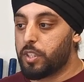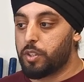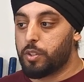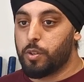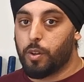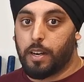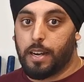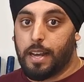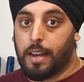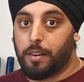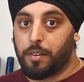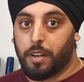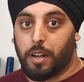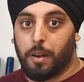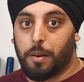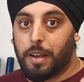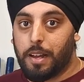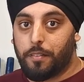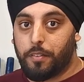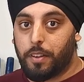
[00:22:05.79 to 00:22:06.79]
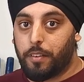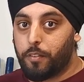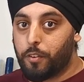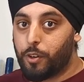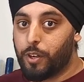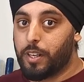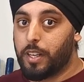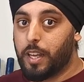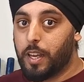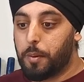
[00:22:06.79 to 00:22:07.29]
It's not loud. I haven't even
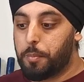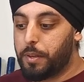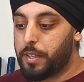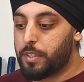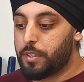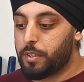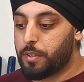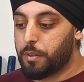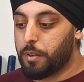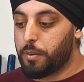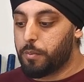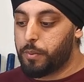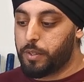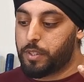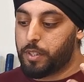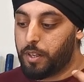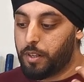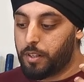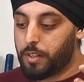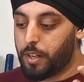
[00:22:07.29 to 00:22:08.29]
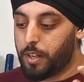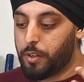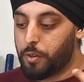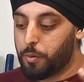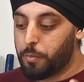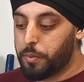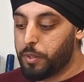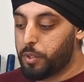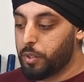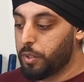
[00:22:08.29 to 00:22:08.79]
got any earpieces on, which I
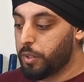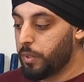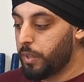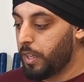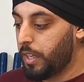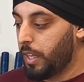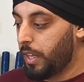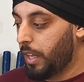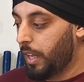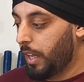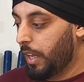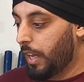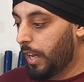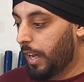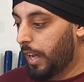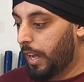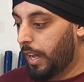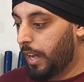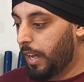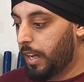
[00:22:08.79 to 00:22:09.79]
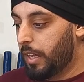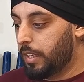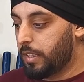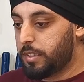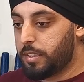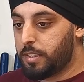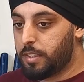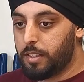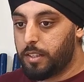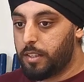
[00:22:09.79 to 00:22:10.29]
normally do.
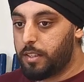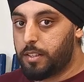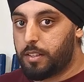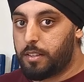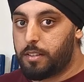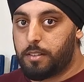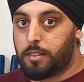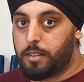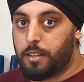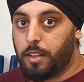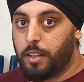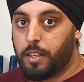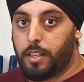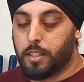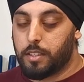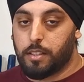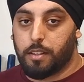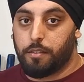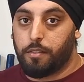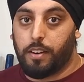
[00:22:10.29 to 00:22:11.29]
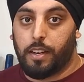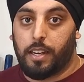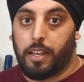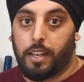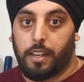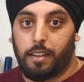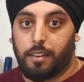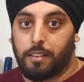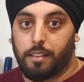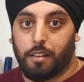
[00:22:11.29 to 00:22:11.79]
It doesn't
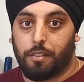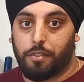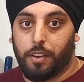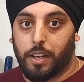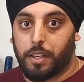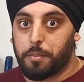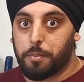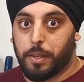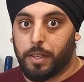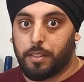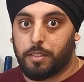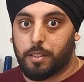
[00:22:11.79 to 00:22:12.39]
really affect me.